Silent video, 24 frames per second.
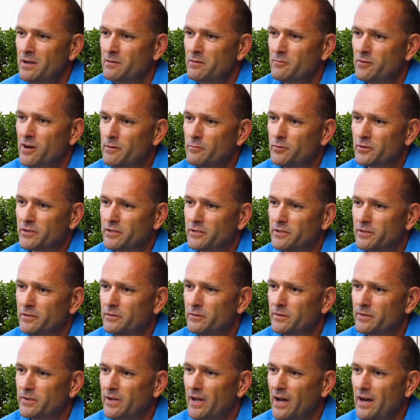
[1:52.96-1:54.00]
We're able
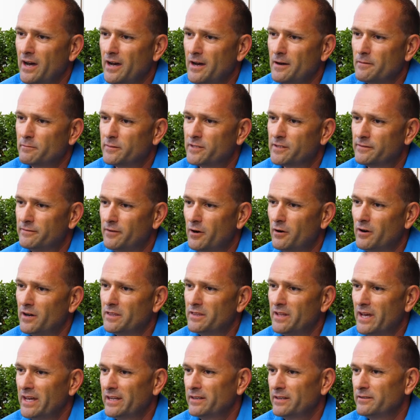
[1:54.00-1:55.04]
to define
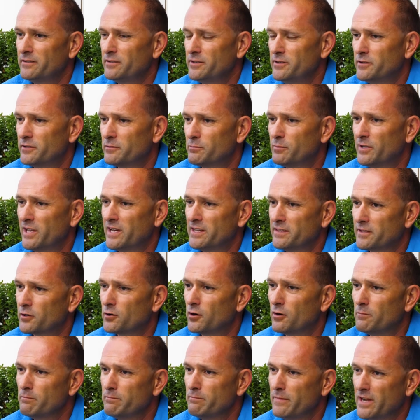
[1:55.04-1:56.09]
that you could plant the
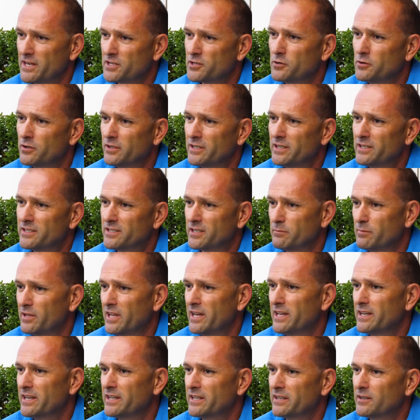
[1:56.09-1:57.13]
crop much earlier, so
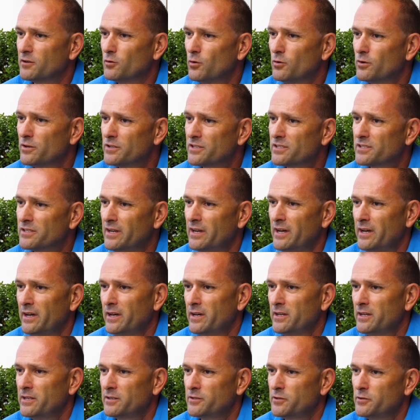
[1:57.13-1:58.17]
planting it in August,
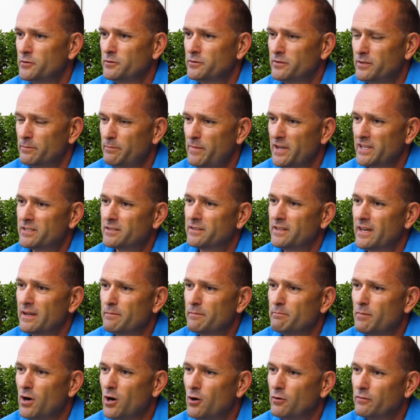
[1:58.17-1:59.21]
do the best of that
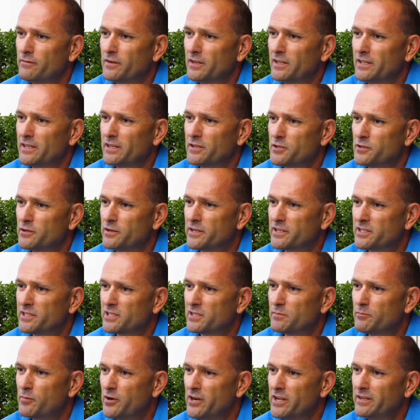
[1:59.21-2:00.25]
boll filling during
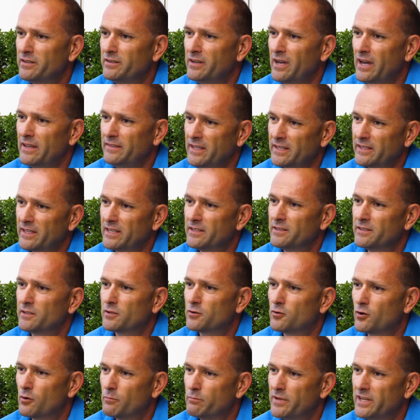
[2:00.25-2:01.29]
spring, and then get the
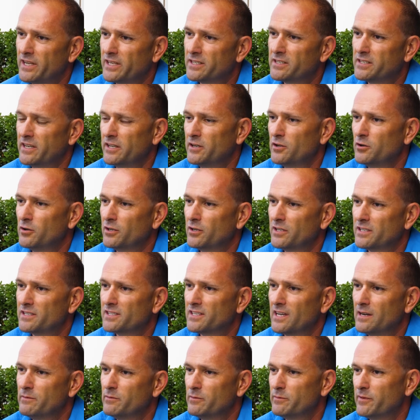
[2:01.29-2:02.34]
crop picked in early
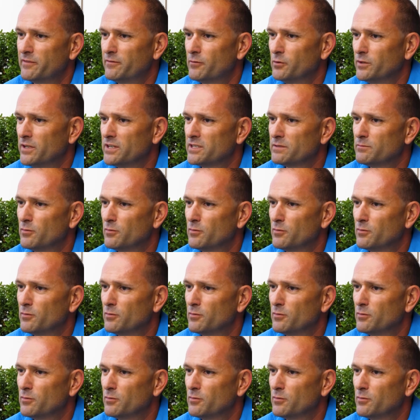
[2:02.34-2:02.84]
summer before those